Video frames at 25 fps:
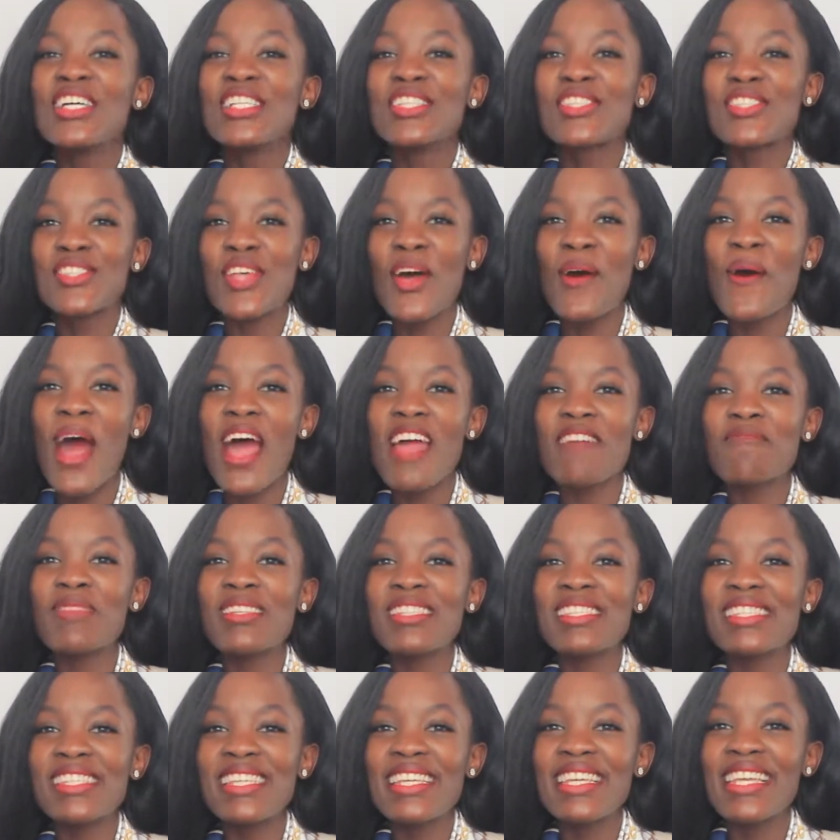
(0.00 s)
So I've
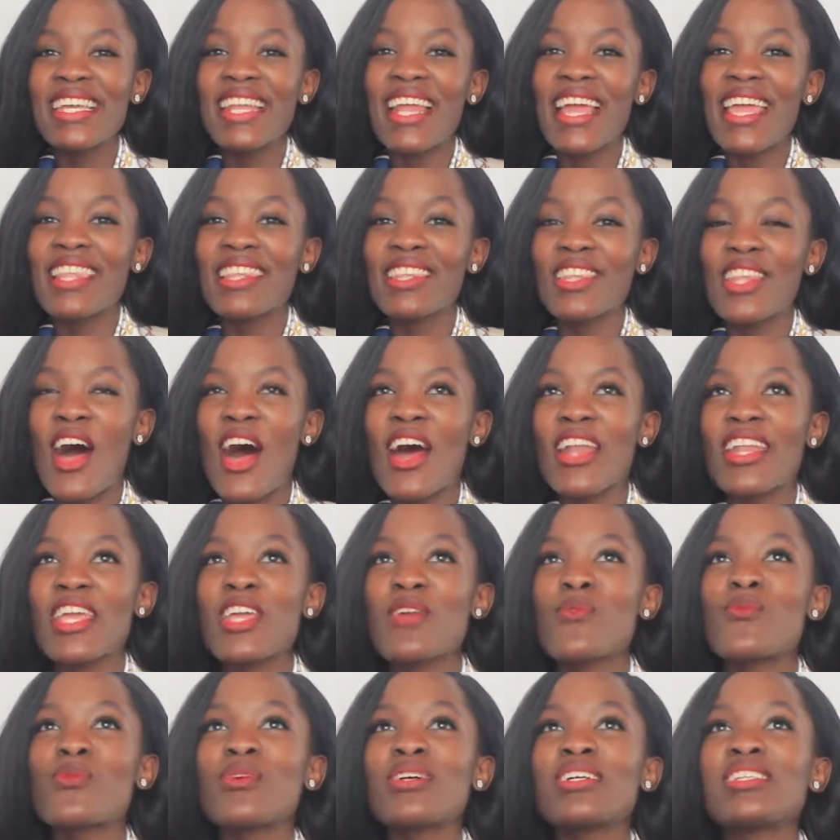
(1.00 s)
been seeing it a lot.
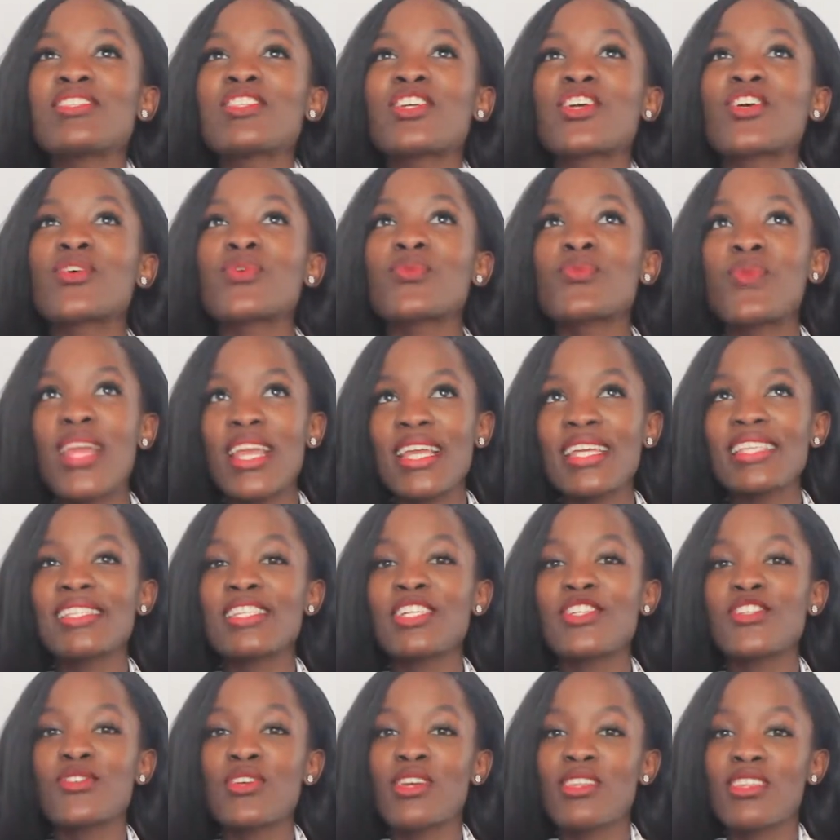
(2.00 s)
It was
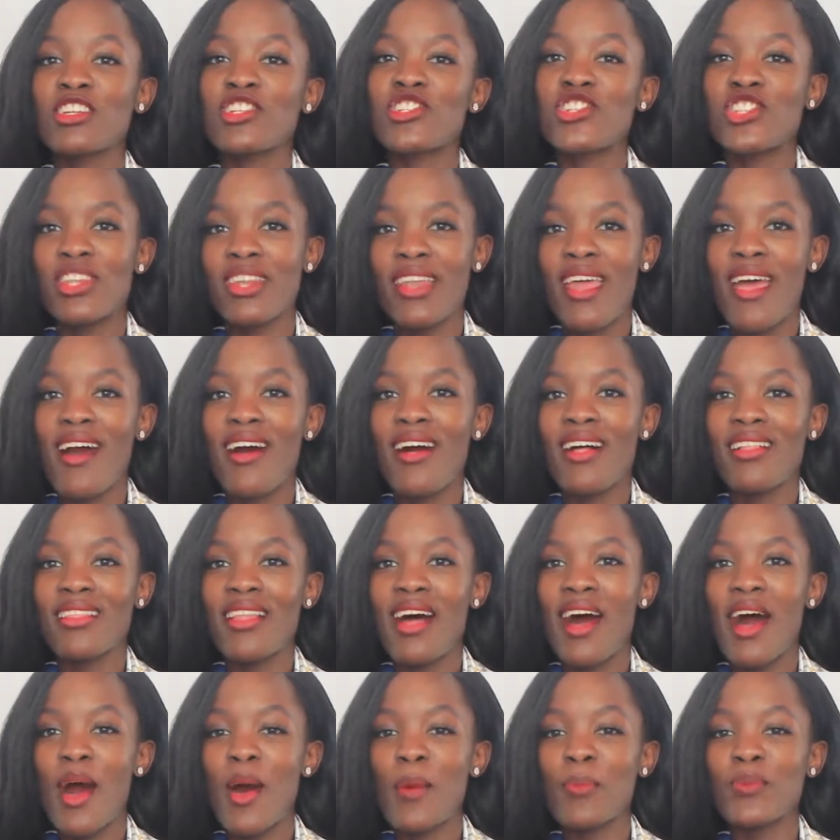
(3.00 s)
crazy during the
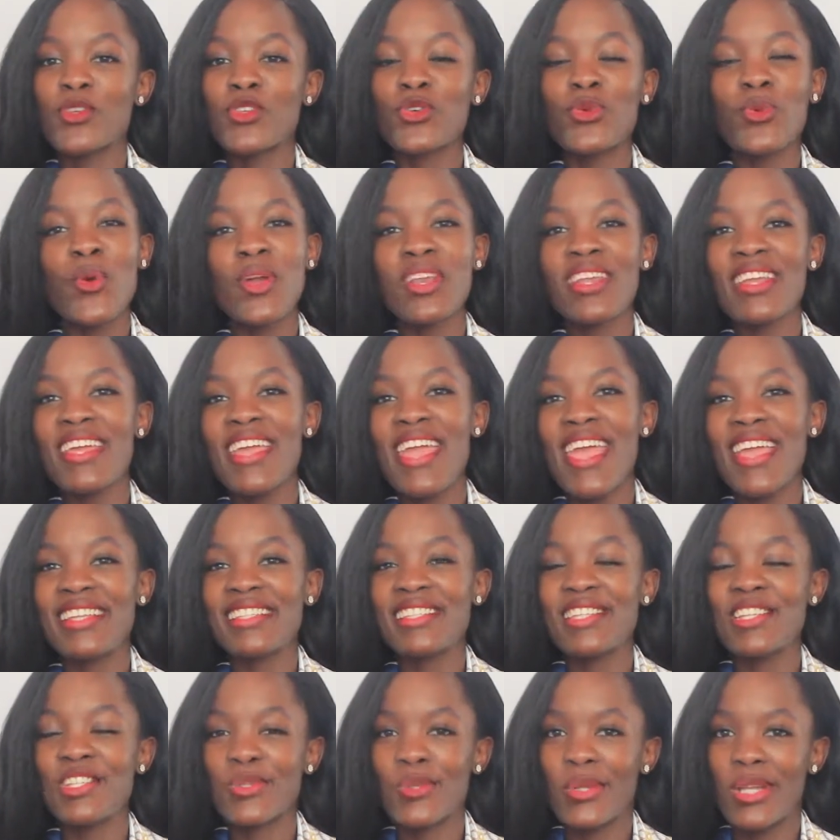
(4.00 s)
Chanel
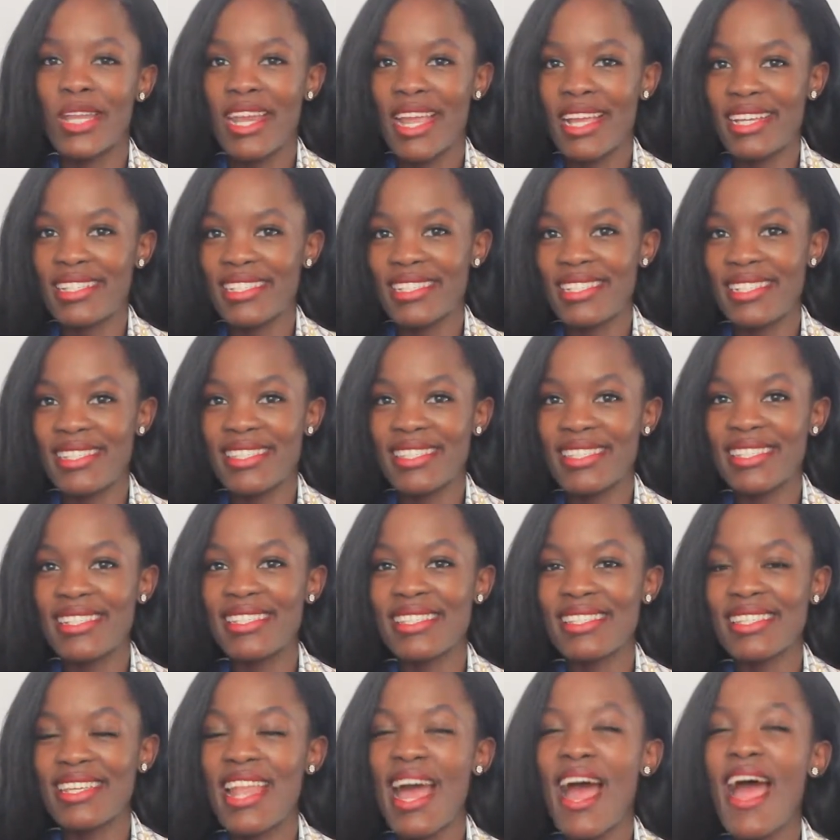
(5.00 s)
2018-2019
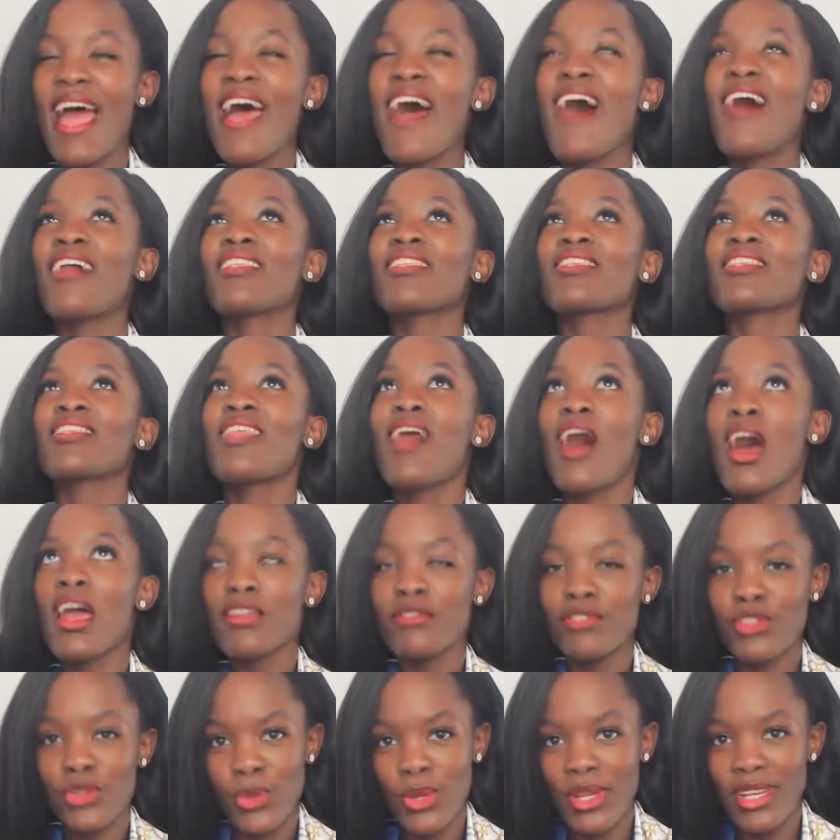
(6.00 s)
season. A
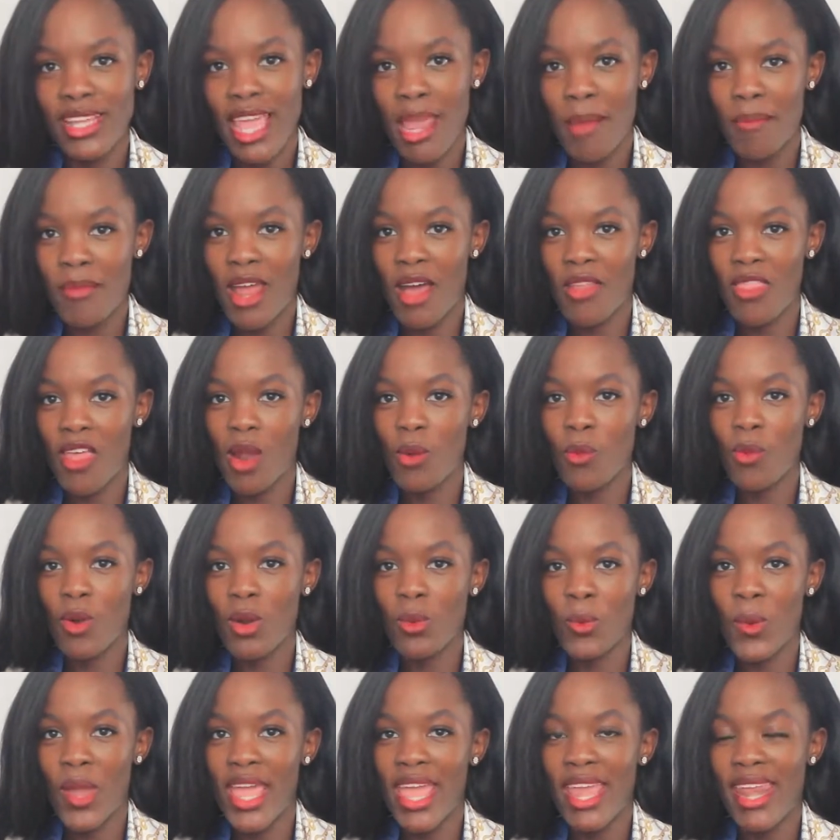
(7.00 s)
lot of tweed came down that
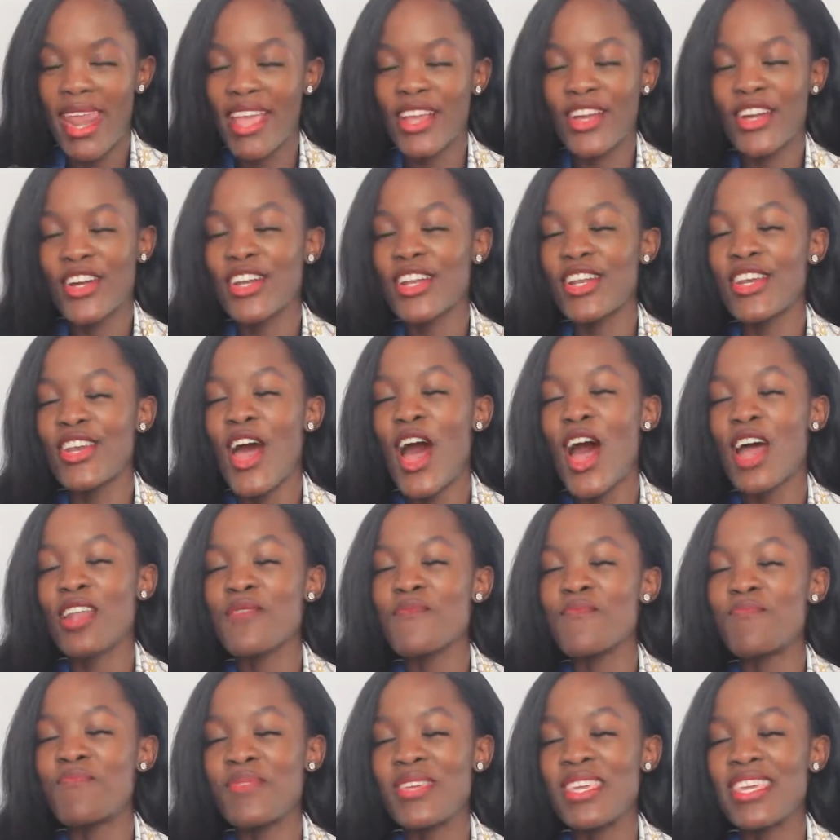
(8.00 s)
runway and I could
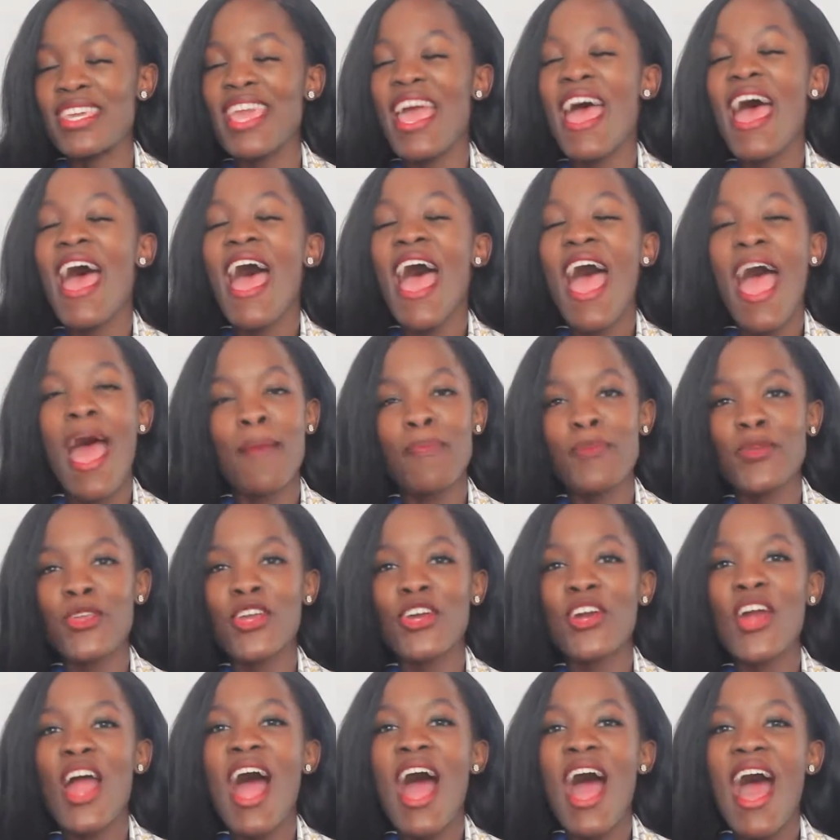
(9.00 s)
not be
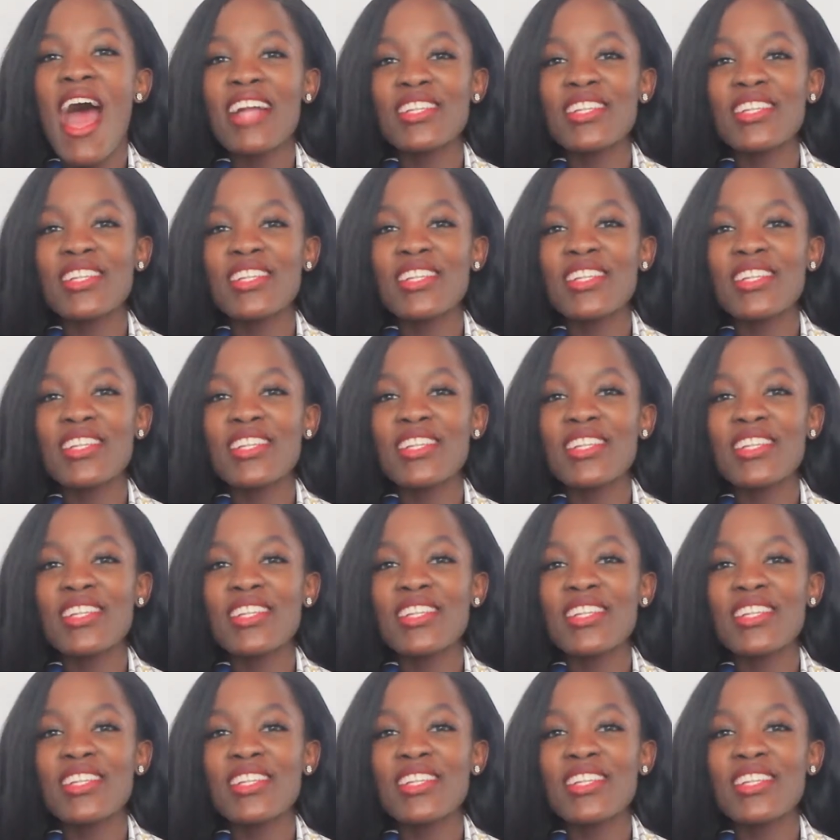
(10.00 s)
happier.